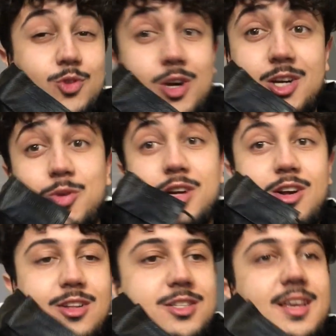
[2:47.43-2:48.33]

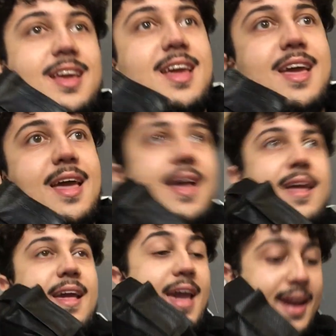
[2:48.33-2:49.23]
$320
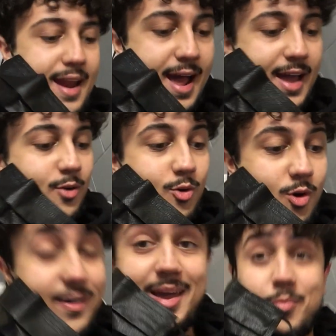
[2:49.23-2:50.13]
and I don't
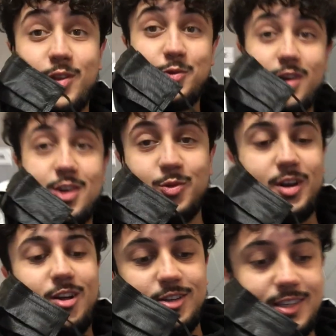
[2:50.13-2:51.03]
know if I can put
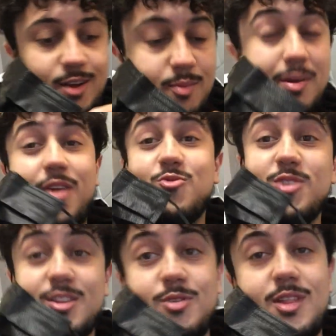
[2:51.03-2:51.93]
$320 down, but I
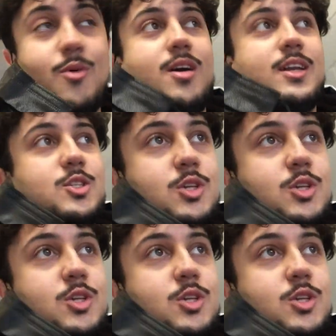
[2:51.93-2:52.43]
really, really want it.